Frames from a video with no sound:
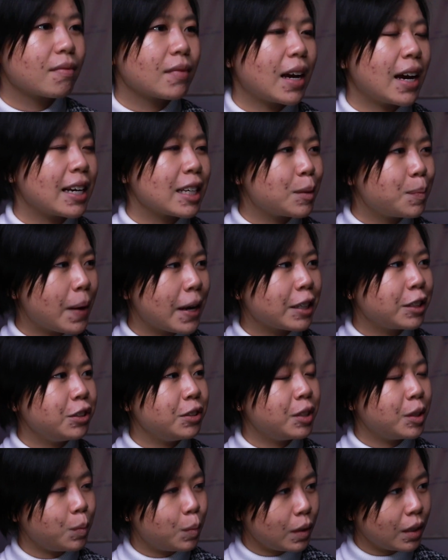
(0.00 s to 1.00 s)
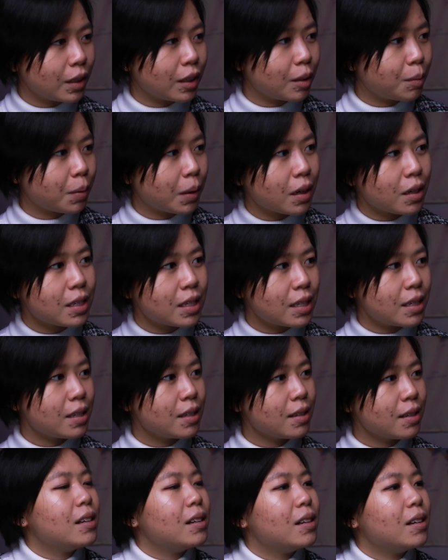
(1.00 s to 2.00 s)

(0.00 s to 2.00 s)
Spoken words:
I expect you to be a good person.